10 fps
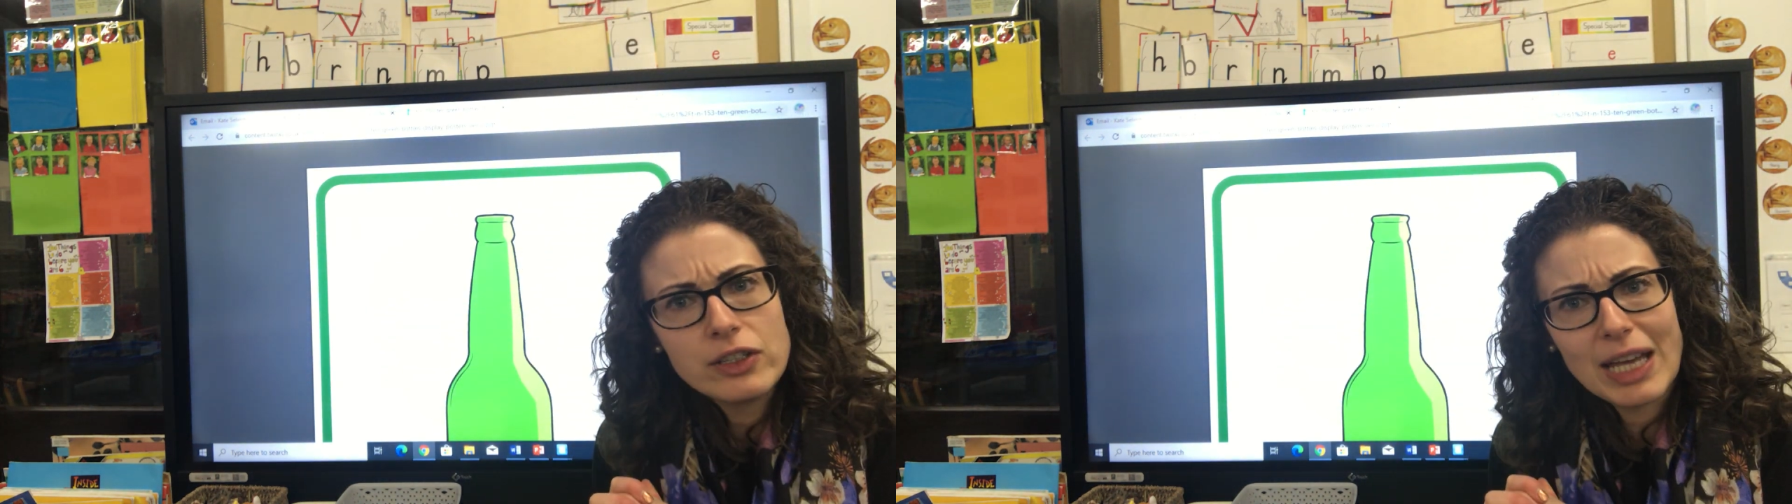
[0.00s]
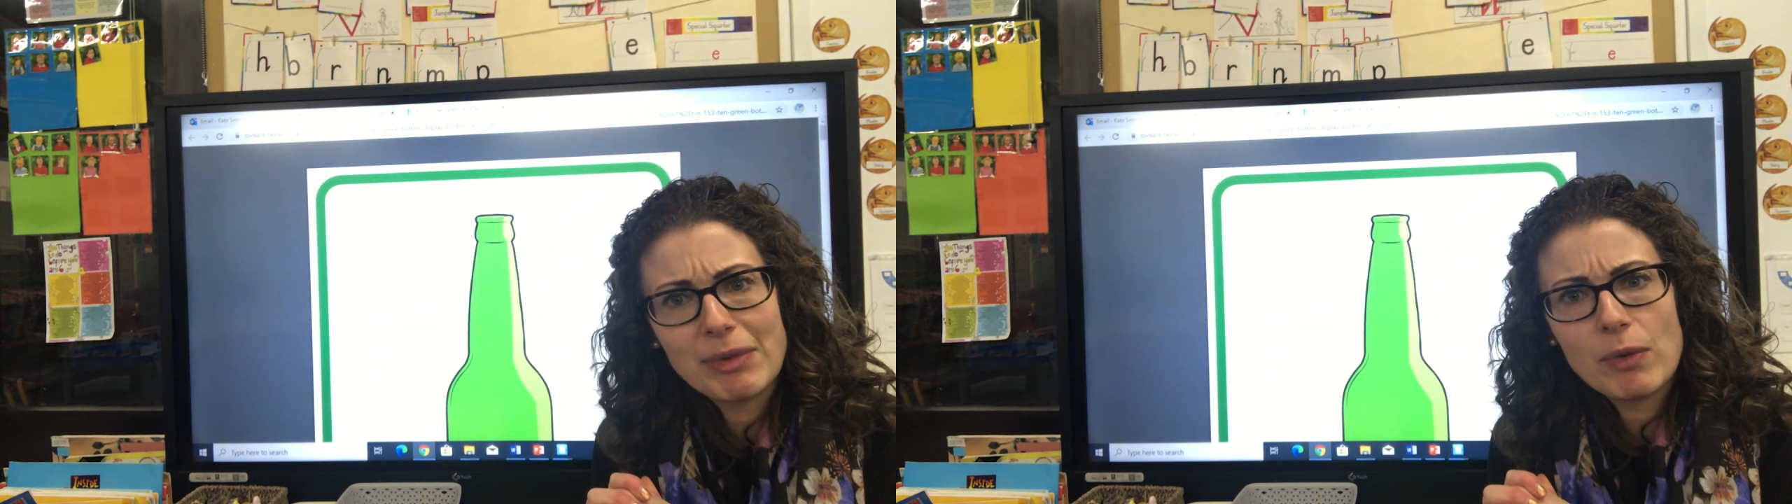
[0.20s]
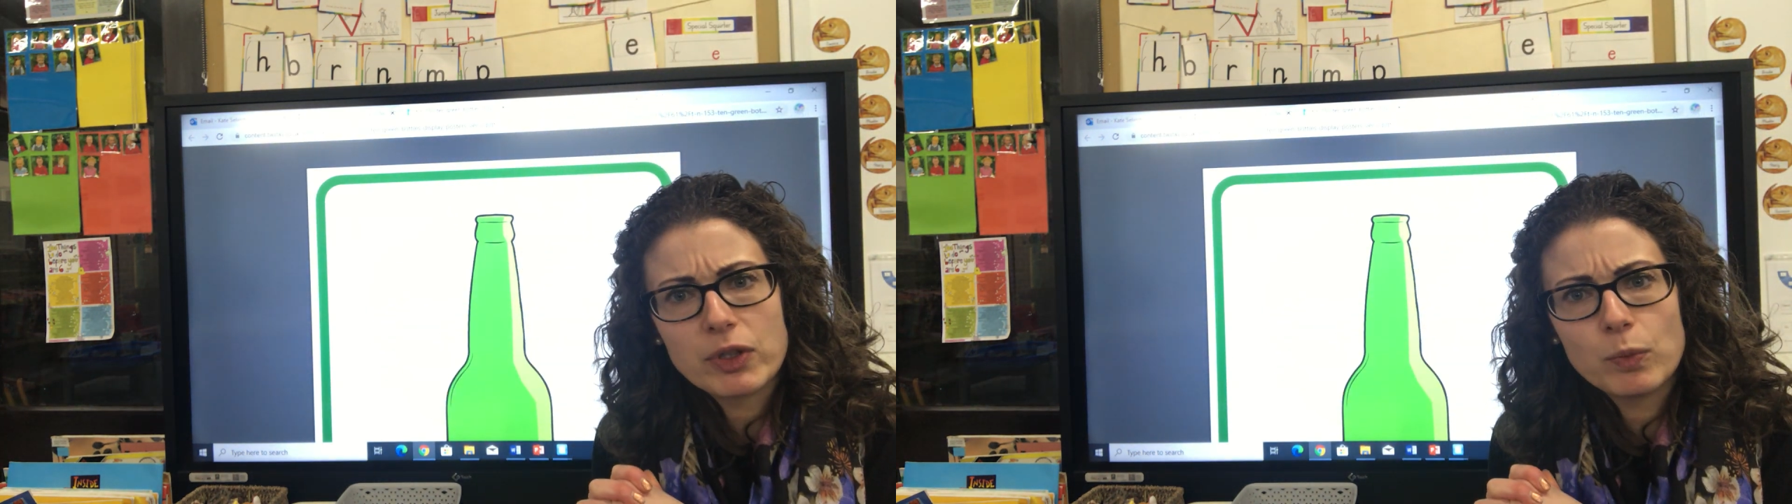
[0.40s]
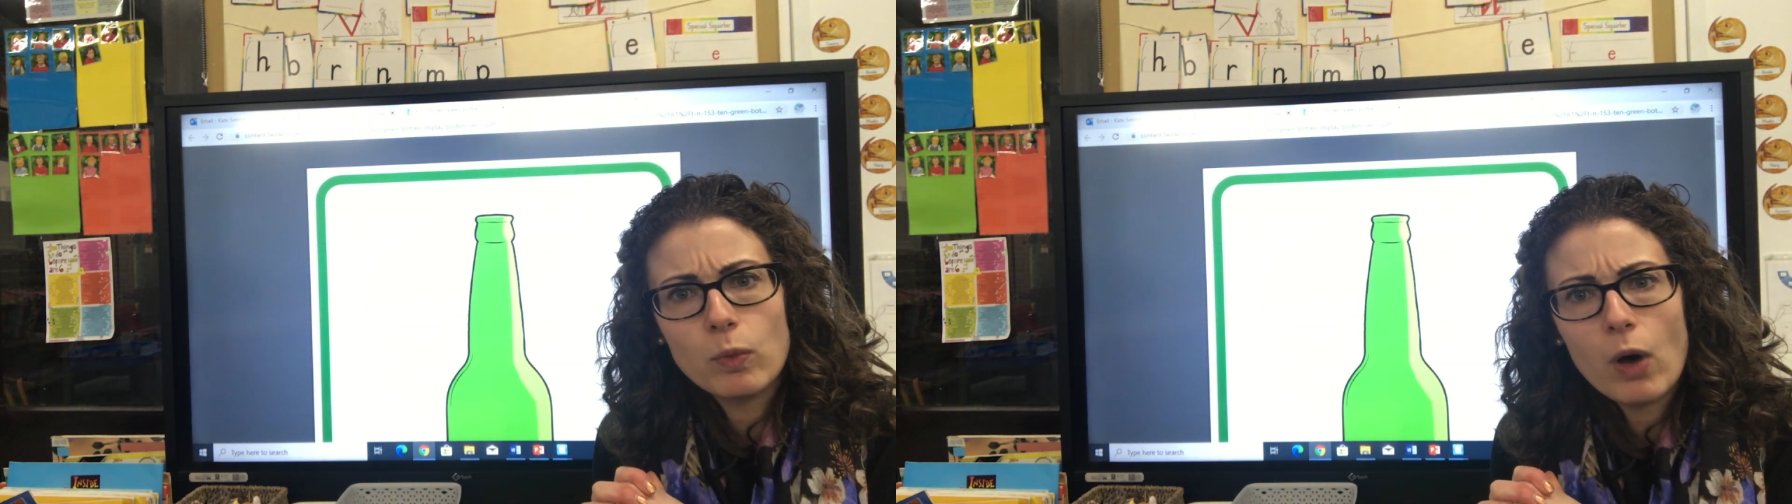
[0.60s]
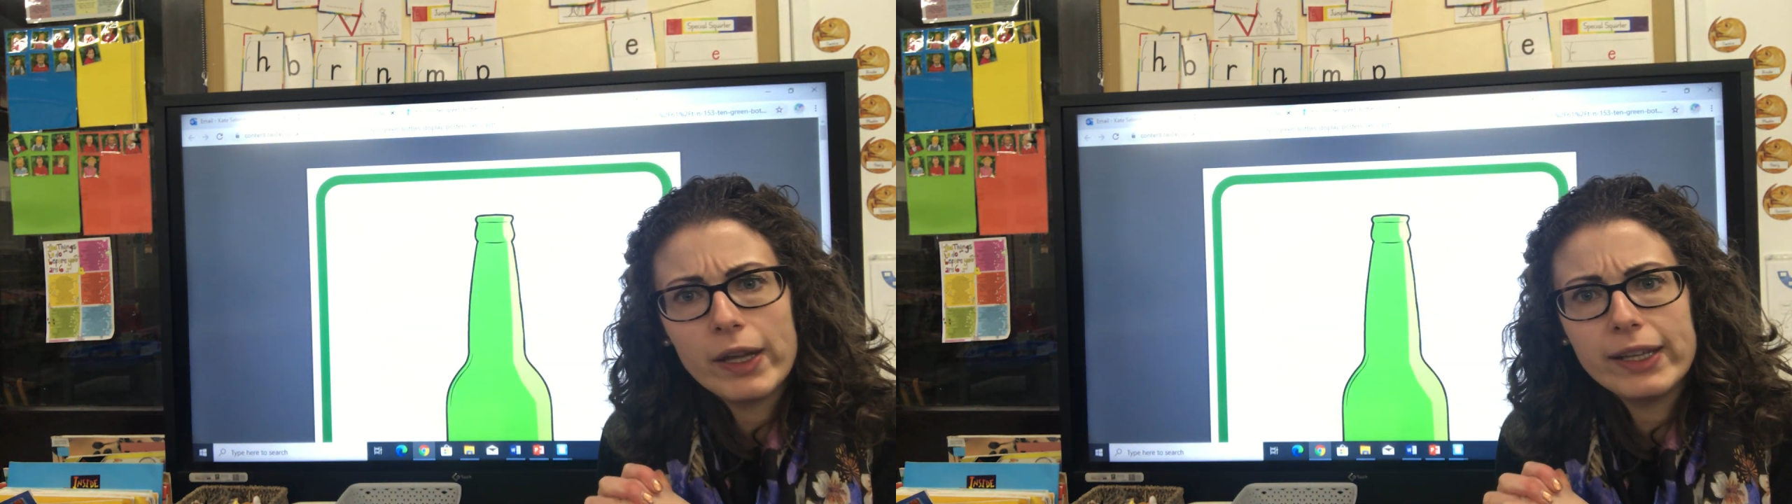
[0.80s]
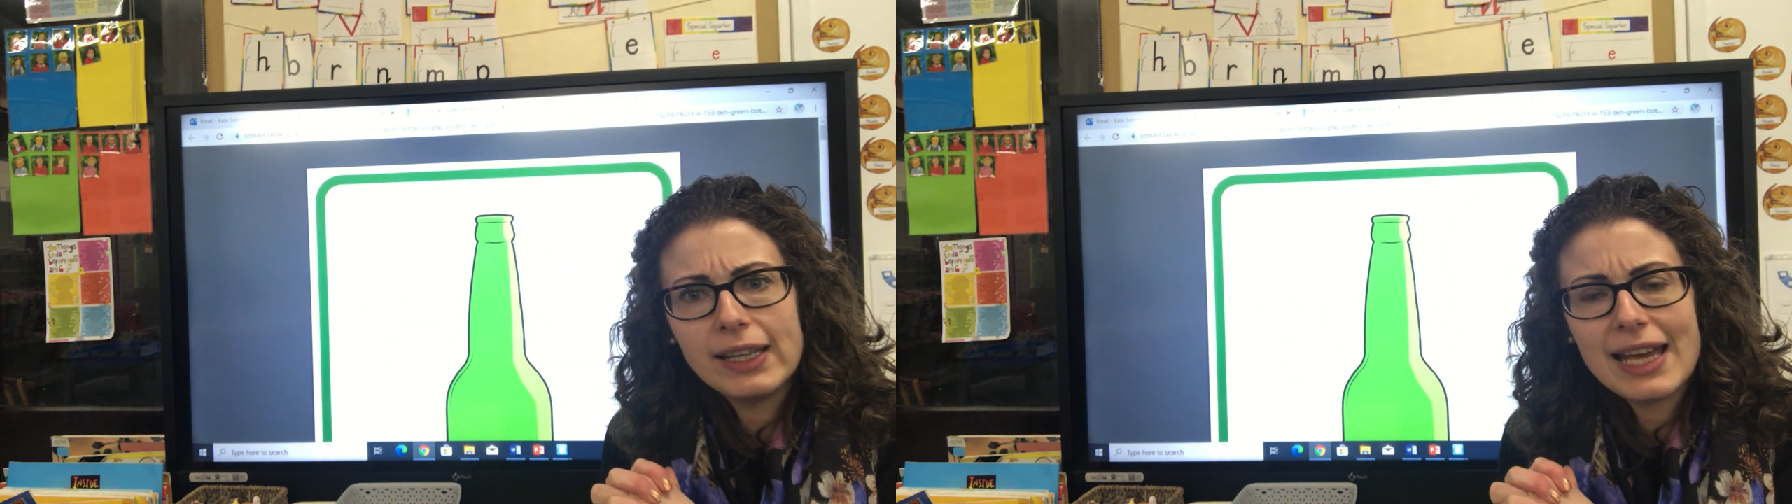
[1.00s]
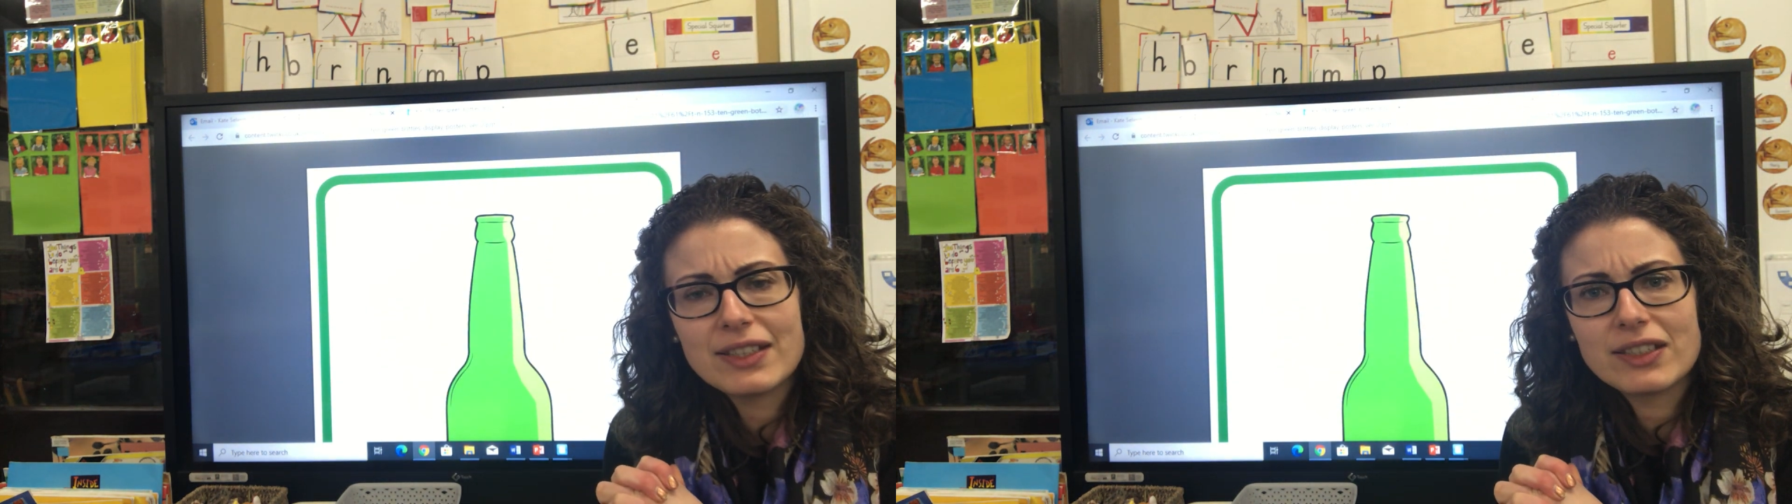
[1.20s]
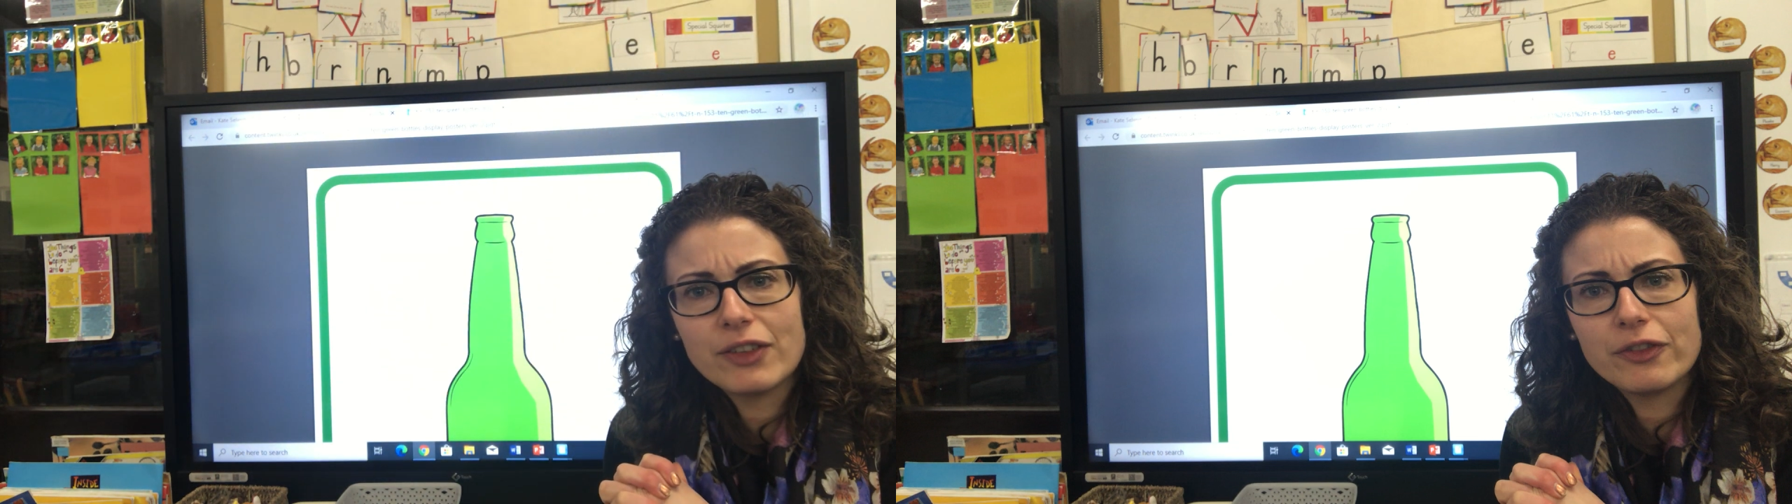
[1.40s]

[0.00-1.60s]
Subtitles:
Tell me, what's 1 less than